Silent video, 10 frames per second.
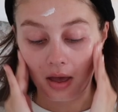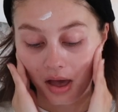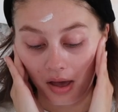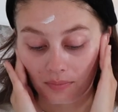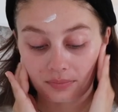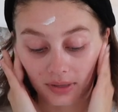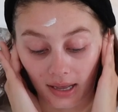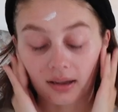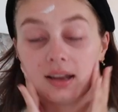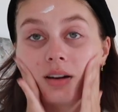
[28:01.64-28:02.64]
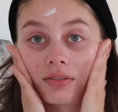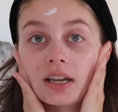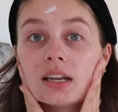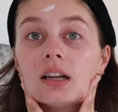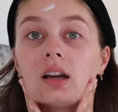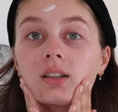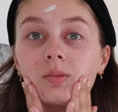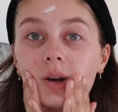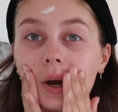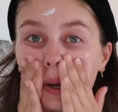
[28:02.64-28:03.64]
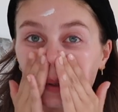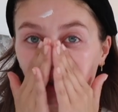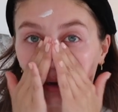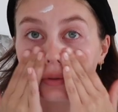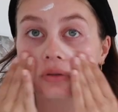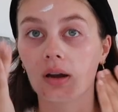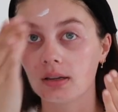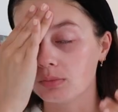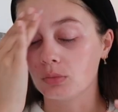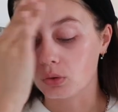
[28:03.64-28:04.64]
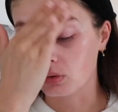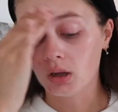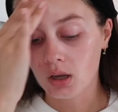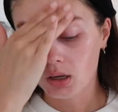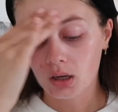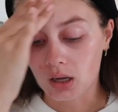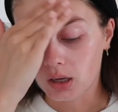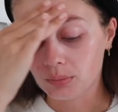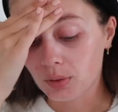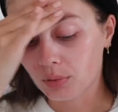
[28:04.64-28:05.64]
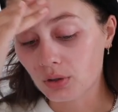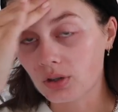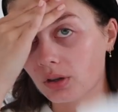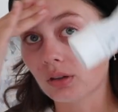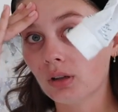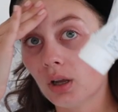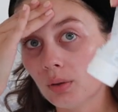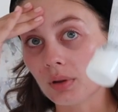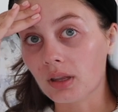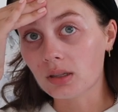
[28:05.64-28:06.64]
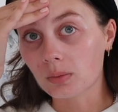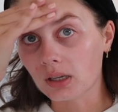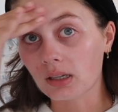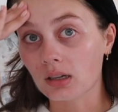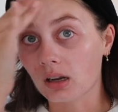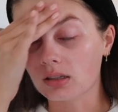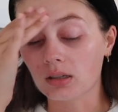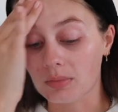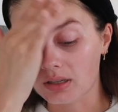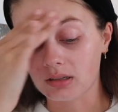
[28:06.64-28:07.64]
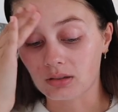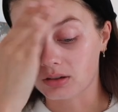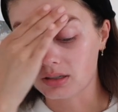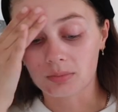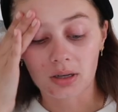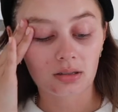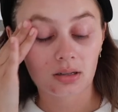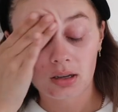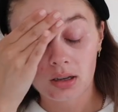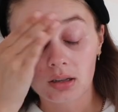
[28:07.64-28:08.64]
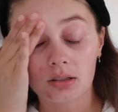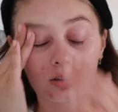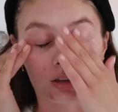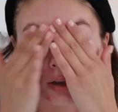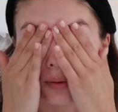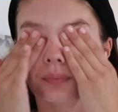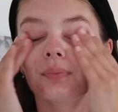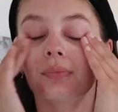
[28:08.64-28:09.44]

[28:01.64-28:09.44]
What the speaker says: Yeah, I love it. And it lasts me quite a long time. It's quite a small bottle. But this one has lasted me since Christmas. So